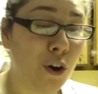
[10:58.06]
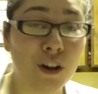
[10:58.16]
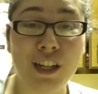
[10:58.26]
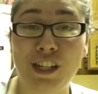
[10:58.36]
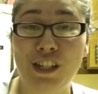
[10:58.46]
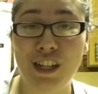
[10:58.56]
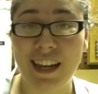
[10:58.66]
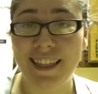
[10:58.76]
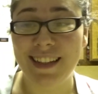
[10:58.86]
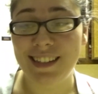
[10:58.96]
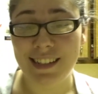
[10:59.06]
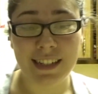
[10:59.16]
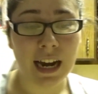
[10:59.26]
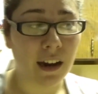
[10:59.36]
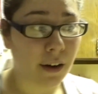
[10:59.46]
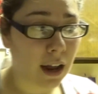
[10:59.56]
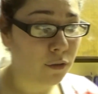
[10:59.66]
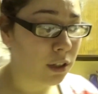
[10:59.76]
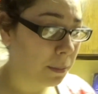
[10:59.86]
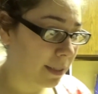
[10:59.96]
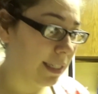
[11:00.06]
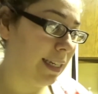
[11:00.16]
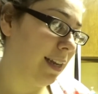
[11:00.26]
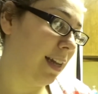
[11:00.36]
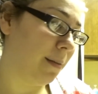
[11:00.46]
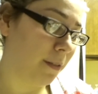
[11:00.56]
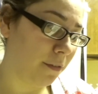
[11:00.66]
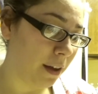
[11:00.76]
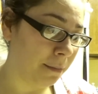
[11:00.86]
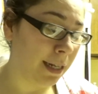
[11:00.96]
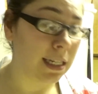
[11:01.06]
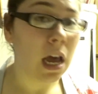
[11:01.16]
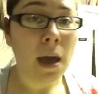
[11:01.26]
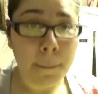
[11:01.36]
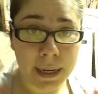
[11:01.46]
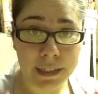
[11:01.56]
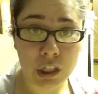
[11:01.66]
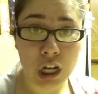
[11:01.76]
Holy shit, this is tiring. I've only been standing up for 5 minutes, but it's